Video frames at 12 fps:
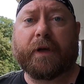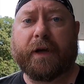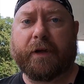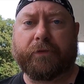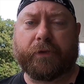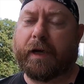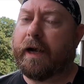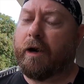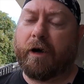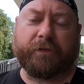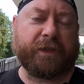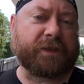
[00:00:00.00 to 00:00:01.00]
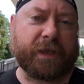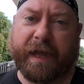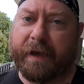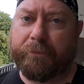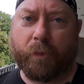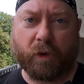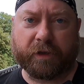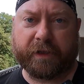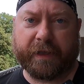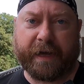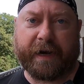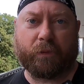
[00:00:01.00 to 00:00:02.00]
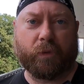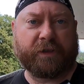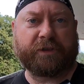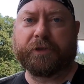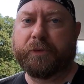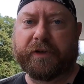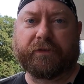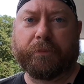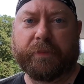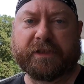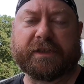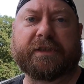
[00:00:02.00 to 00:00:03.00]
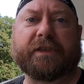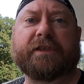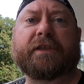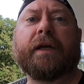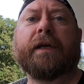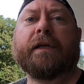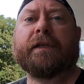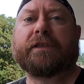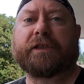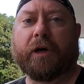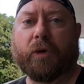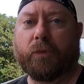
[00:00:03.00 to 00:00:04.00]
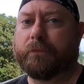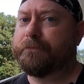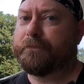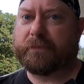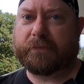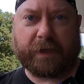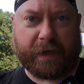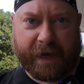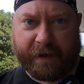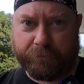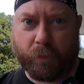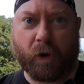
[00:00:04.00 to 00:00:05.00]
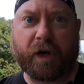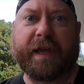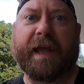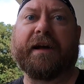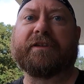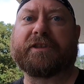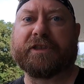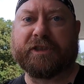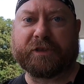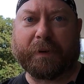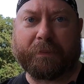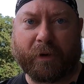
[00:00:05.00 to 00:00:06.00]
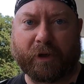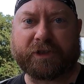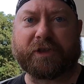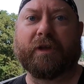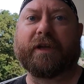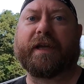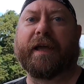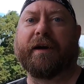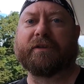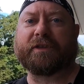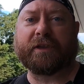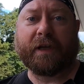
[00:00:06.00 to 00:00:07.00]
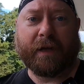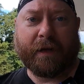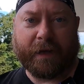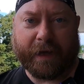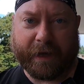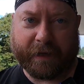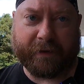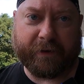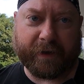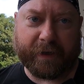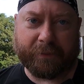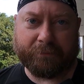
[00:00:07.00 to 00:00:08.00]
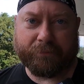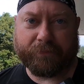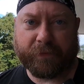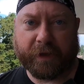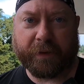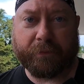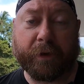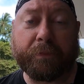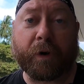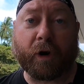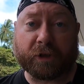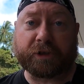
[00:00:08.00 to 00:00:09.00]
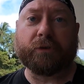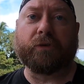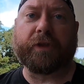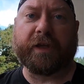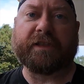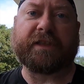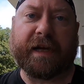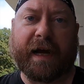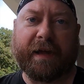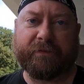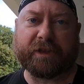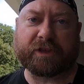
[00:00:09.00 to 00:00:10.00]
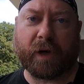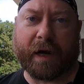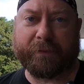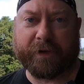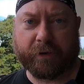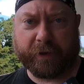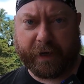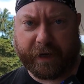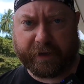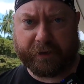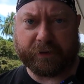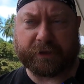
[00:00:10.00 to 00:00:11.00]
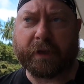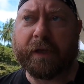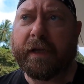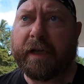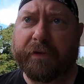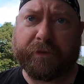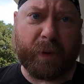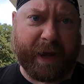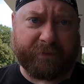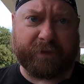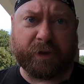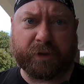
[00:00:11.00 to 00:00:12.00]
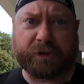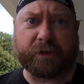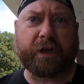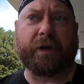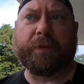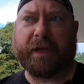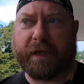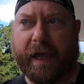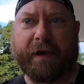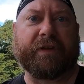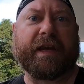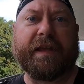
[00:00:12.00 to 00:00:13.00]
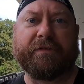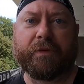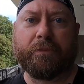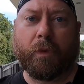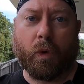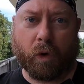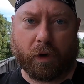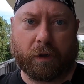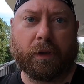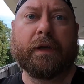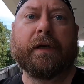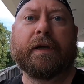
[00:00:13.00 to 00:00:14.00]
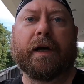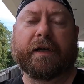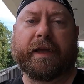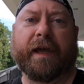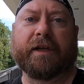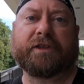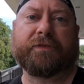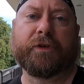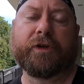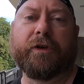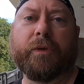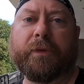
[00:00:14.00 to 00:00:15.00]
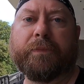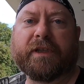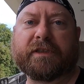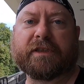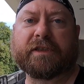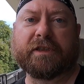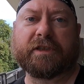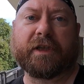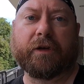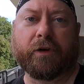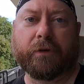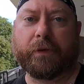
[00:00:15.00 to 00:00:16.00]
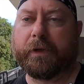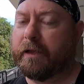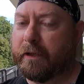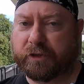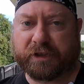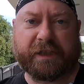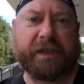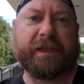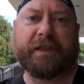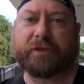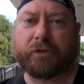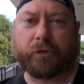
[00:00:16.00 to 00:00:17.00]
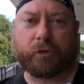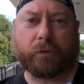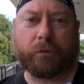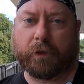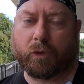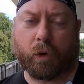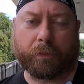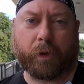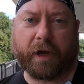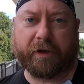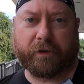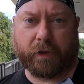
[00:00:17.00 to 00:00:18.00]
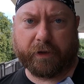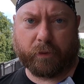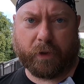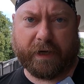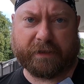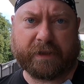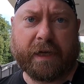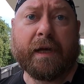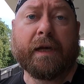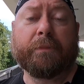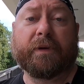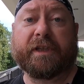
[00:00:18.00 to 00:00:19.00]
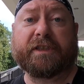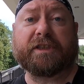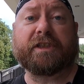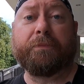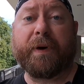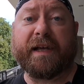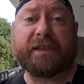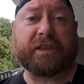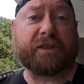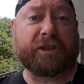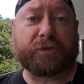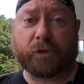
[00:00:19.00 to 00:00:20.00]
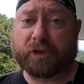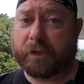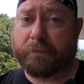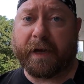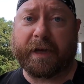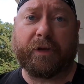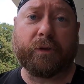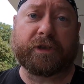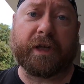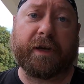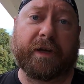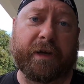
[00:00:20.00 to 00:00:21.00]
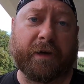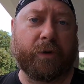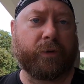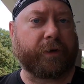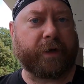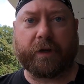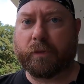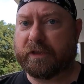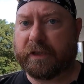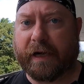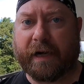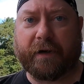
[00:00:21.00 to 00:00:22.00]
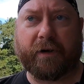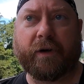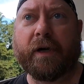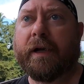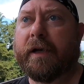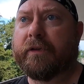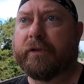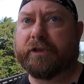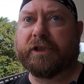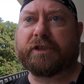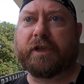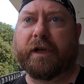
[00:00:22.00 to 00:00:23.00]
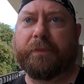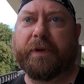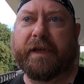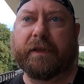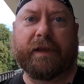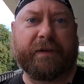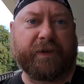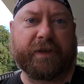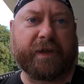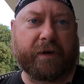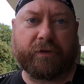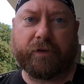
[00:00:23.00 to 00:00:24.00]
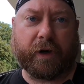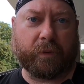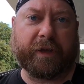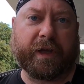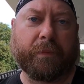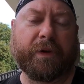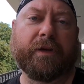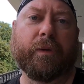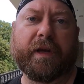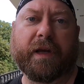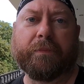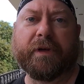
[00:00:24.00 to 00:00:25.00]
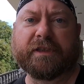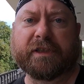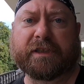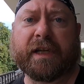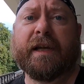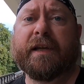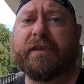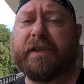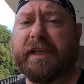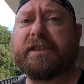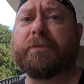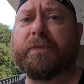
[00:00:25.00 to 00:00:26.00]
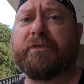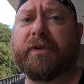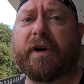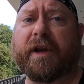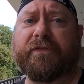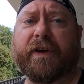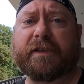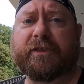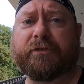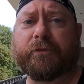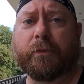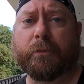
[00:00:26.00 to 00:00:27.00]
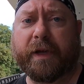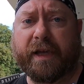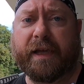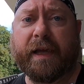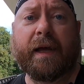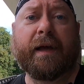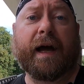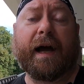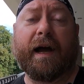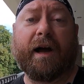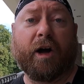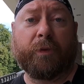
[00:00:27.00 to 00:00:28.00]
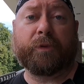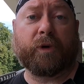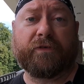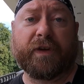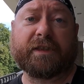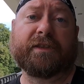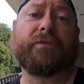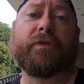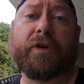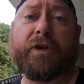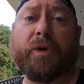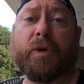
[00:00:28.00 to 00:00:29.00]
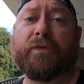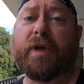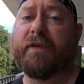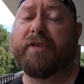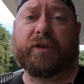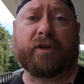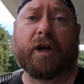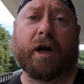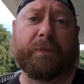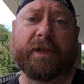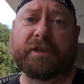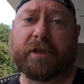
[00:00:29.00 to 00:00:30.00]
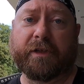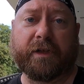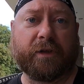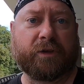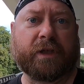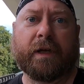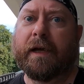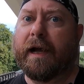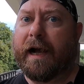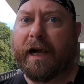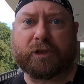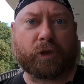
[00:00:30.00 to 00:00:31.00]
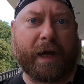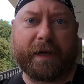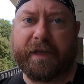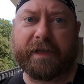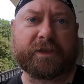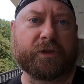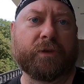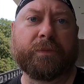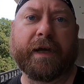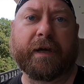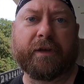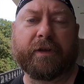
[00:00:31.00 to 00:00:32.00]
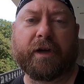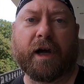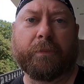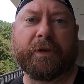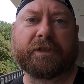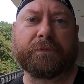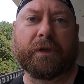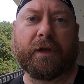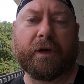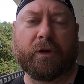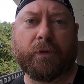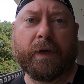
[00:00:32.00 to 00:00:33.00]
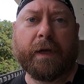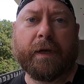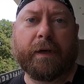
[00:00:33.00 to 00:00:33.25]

I obviously have more than that. I run 2 different businesses, so I have more accounts than just my personal accounts and the personal things that I have described here that I use. If you have those, you're going to having even more accounts if you're doing businesses that are LLCs or they're incorporated or otherwise. But this is the basic just for somebody who's going to go, they're going to retire, they're just going to be living there, they're not really going to be doing any business. These have been very effective for me. I hope they're effective for you. If you have other comments on those, I'll try to get to them down in the comments below.